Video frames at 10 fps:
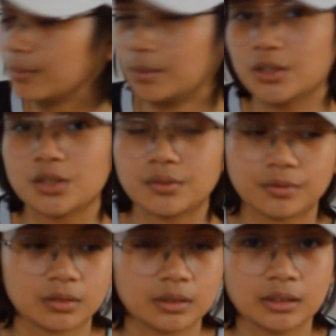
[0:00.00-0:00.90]
a bunch of
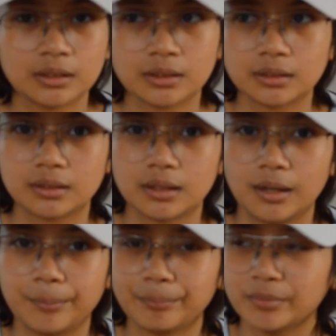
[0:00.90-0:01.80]

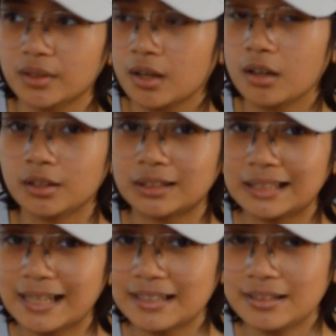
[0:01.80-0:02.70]
colored
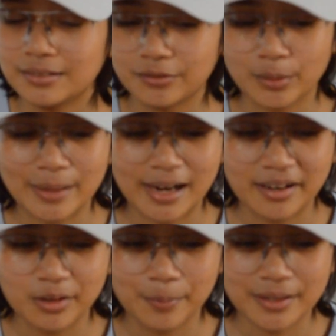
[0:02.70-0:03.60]
lead for mechanical